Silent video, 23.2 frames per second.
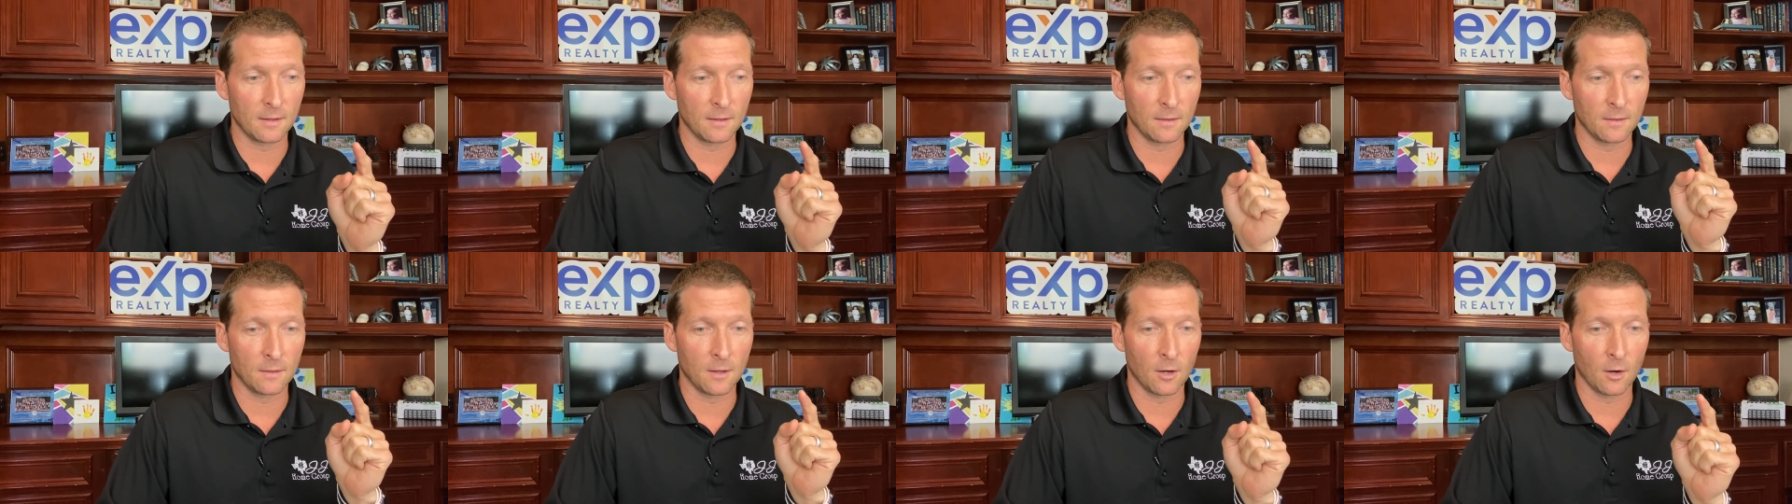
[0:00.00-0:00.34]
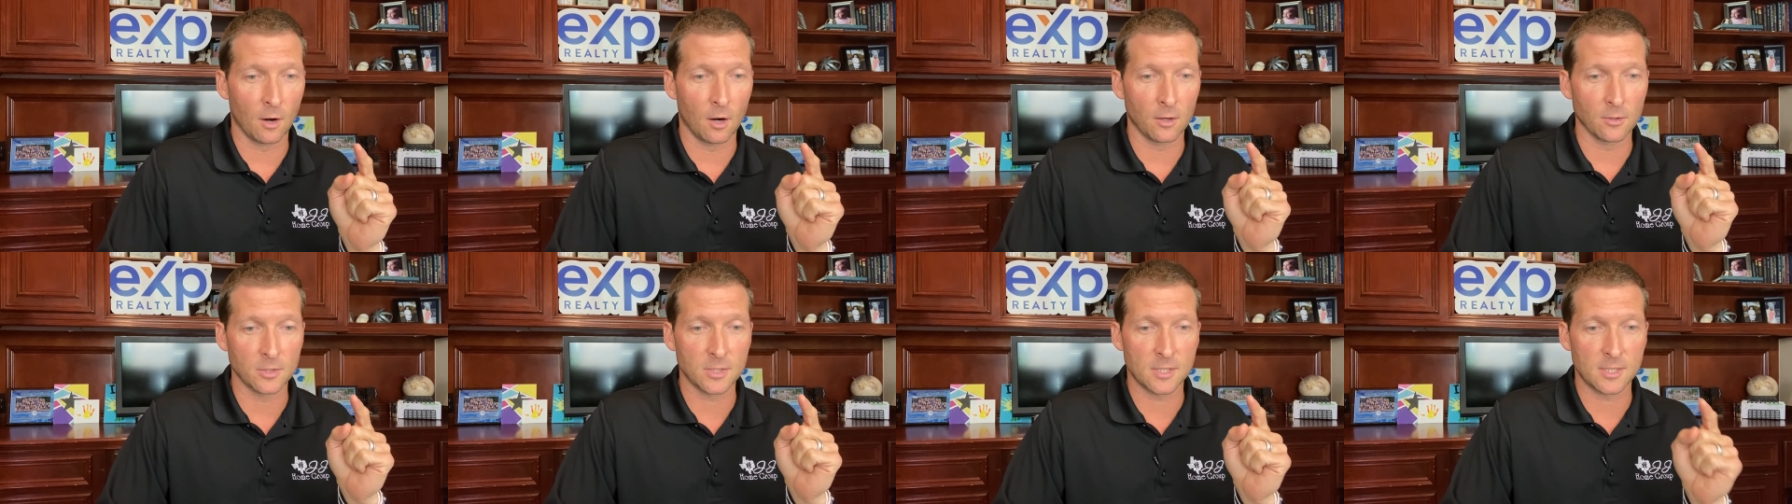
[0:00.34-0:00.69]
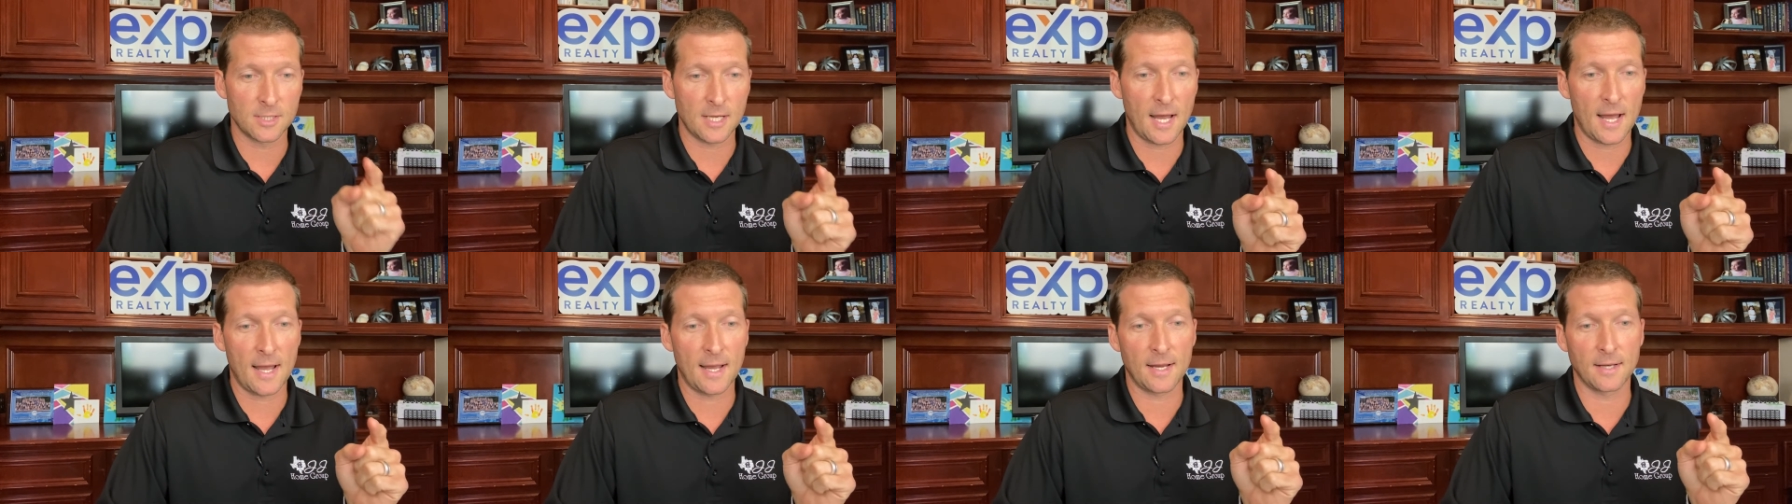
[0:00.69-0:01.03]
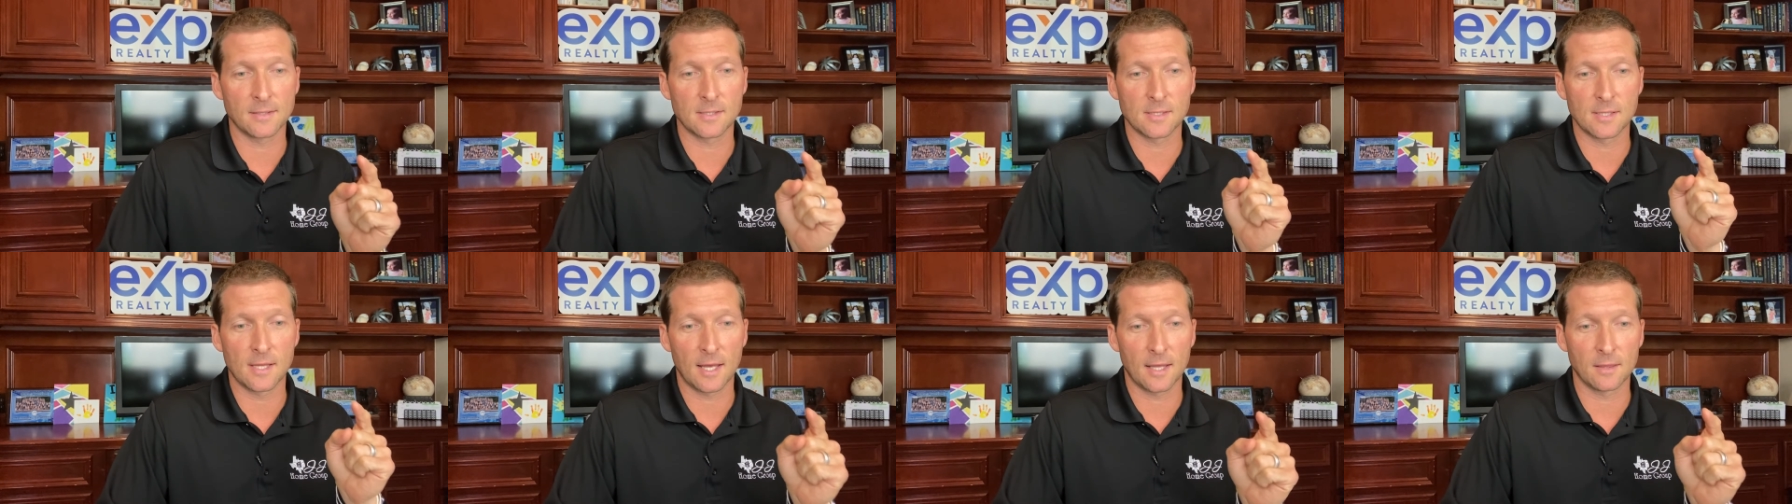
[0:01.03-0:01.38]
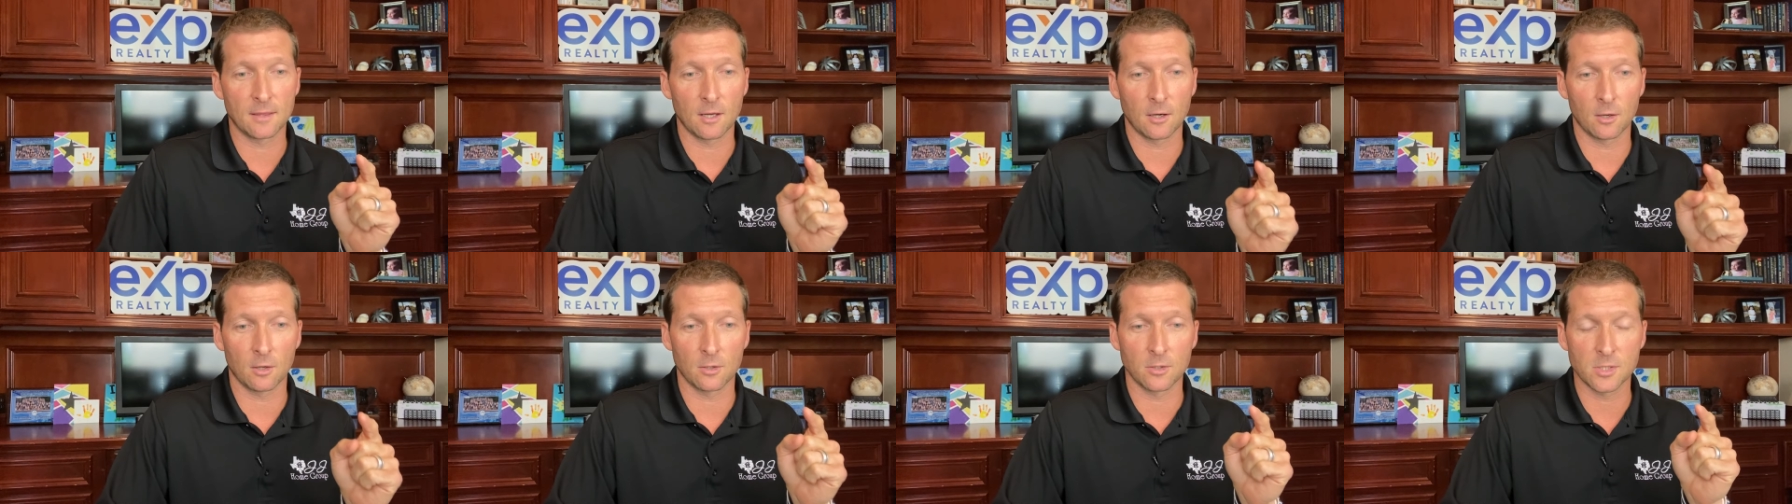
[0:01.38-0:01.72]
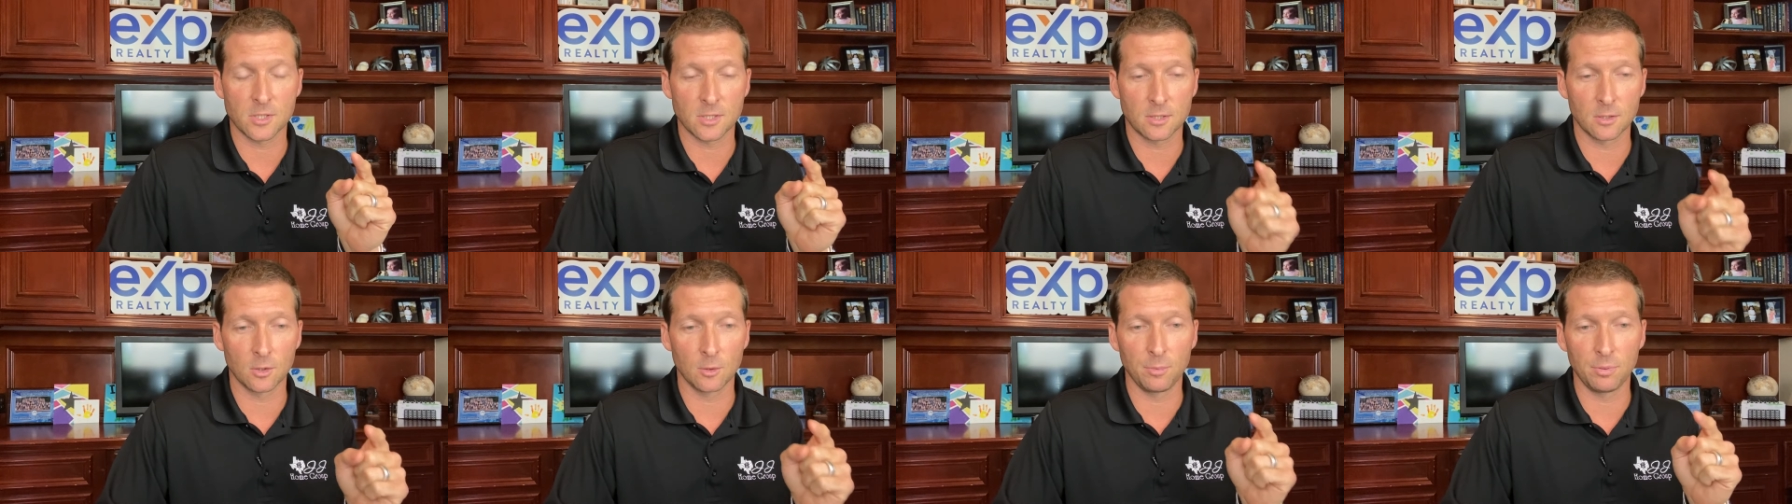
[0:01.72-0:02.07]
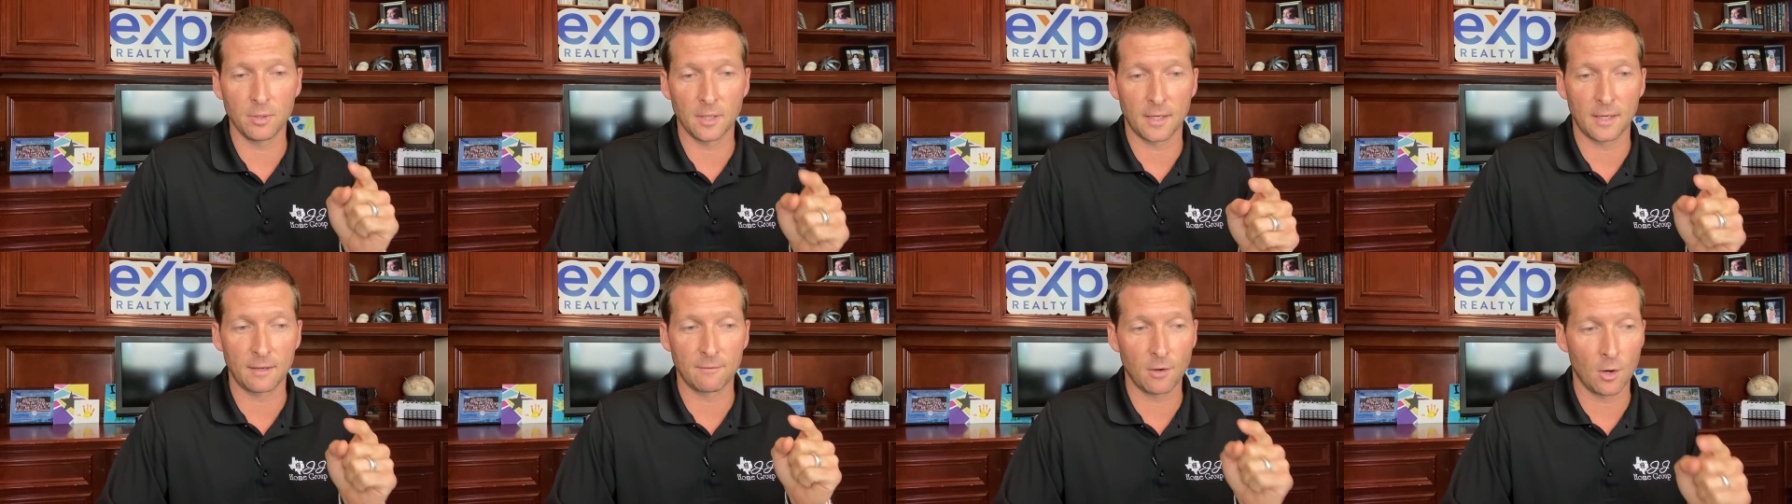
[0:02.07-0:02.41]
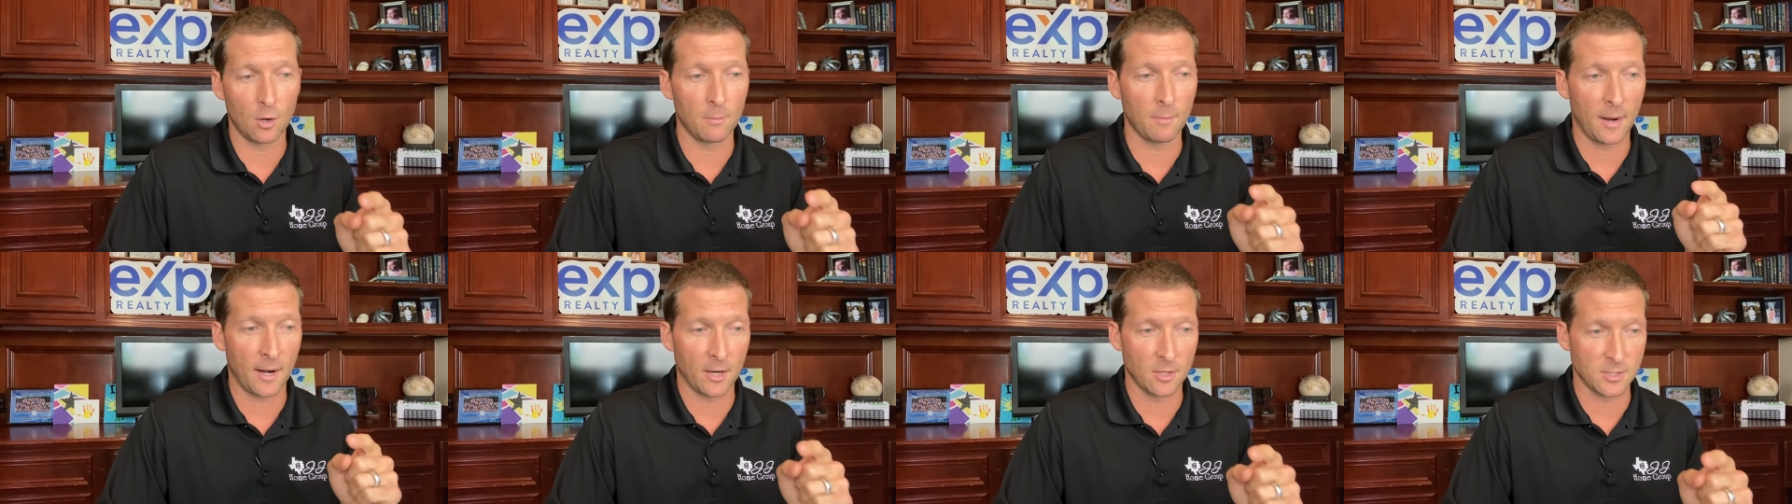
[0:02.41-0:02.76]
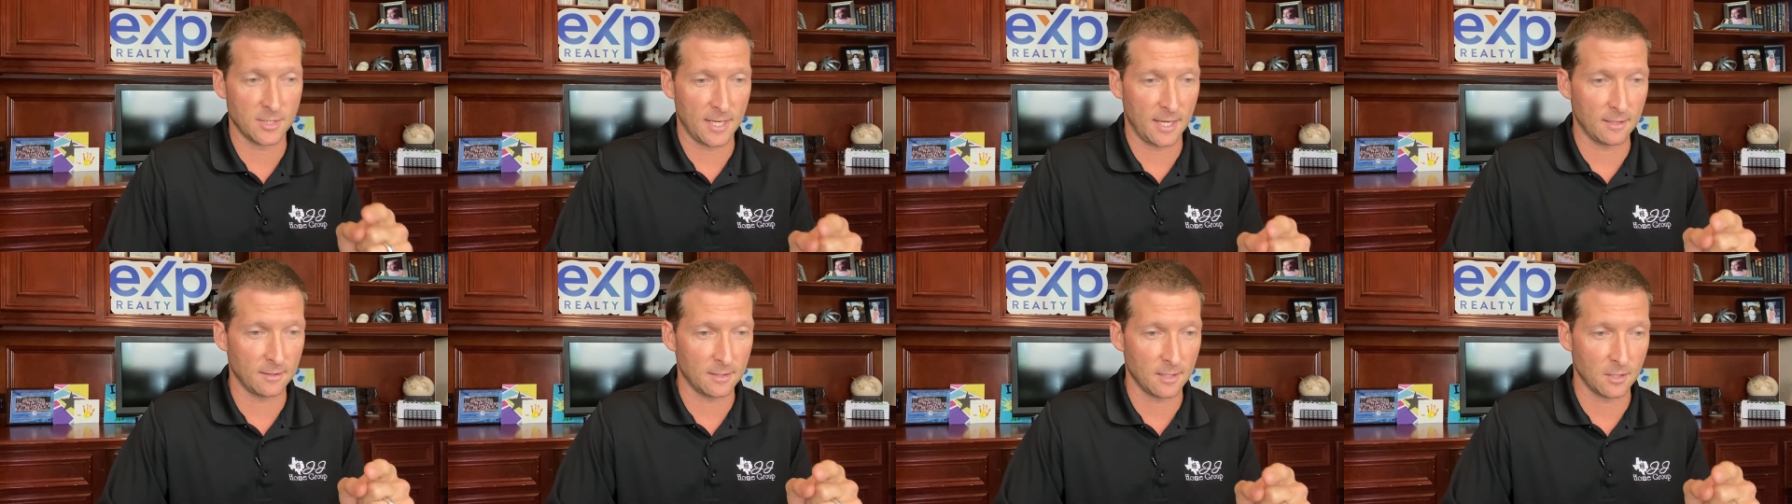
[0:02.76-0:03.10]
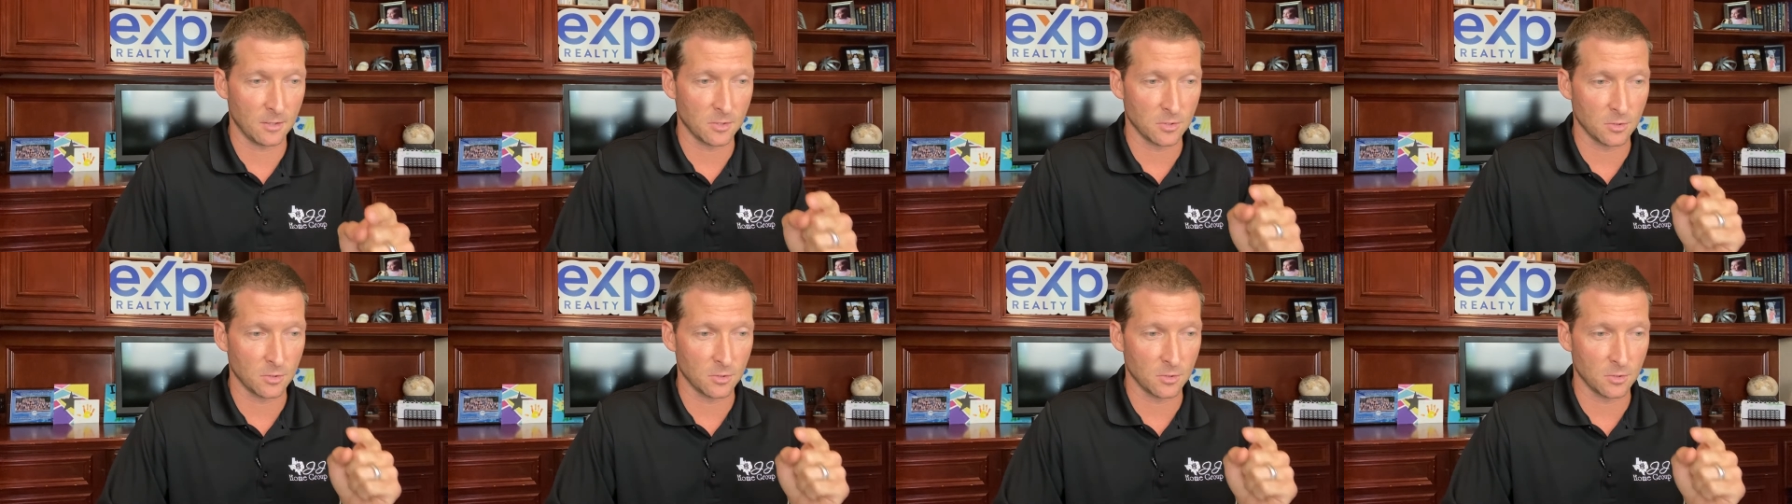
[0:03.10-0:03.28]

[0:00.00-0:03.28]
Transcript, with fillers: there are signs that there are still plenty of home buyers out there.